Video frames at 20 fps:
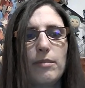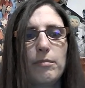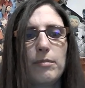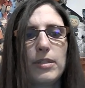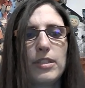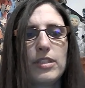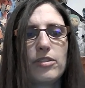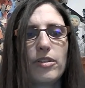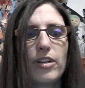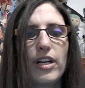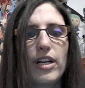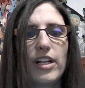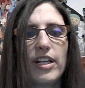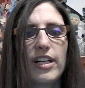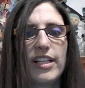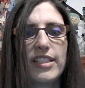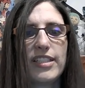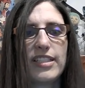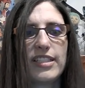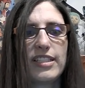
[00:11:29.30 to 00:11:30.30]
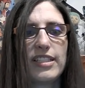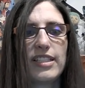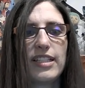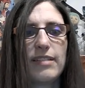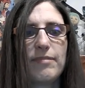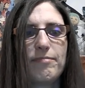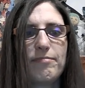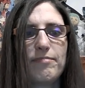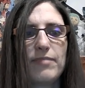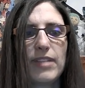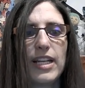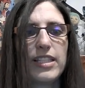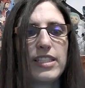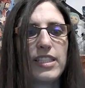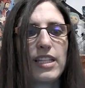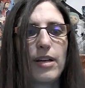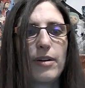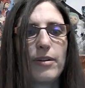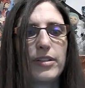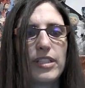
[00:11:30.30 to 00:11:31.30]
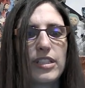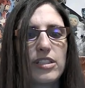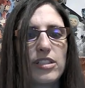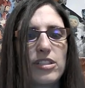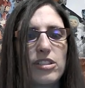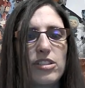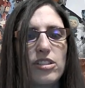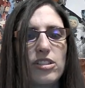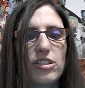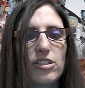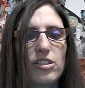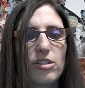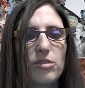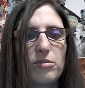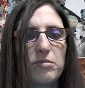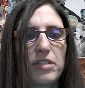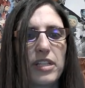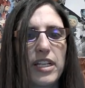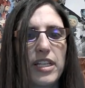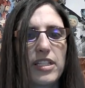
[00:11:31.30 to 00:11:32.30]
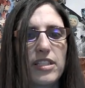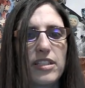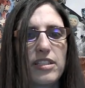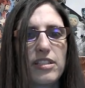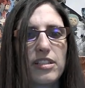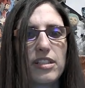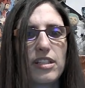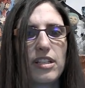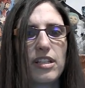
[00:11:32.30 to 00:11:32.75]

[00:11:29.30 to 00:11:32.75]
Mizuhara, I see. That's how it is. She's so nice.